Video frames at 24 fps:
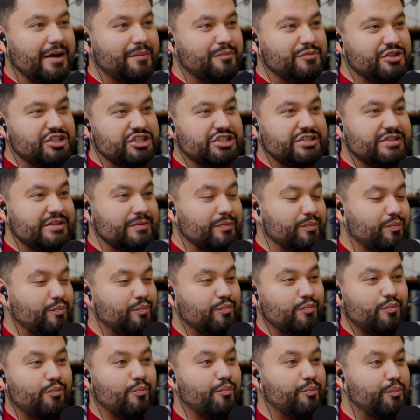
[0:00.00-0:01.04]
just
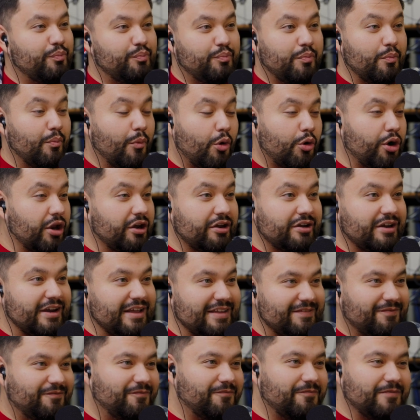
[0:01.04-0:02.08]
more
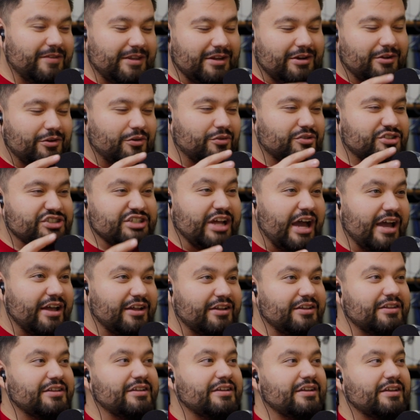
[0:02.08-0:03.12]
internet
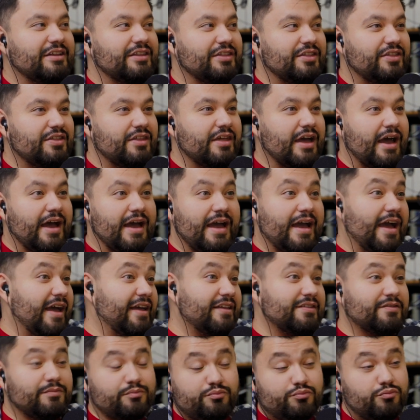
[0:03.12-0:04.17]
style
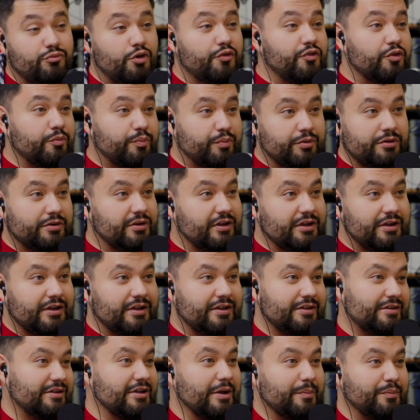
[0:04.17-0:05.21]
as movie
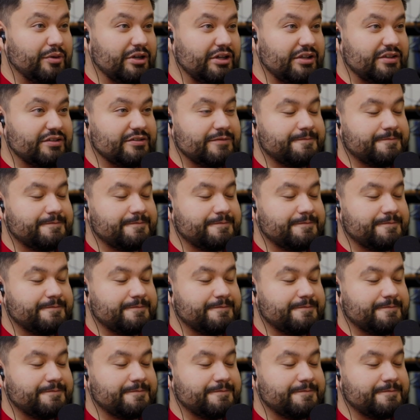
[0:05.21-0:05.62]
companies.